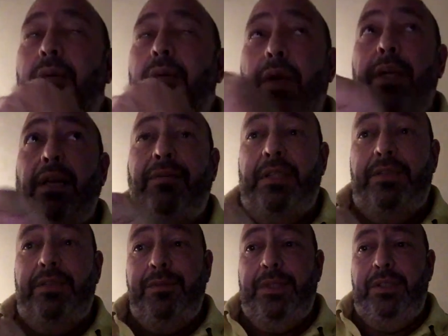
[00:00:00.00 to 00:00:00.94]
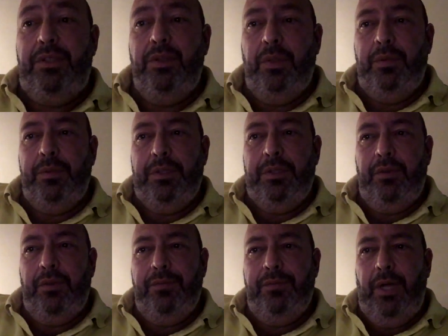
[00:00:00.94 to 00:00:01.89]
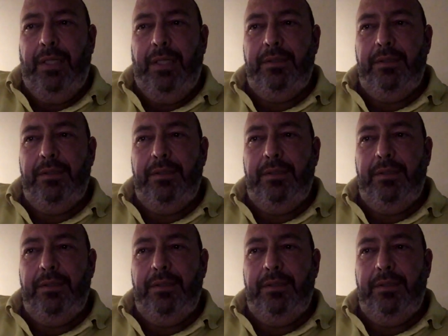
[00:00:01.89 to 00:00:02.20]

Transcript: What did they finish? 52? What was it? 44.8?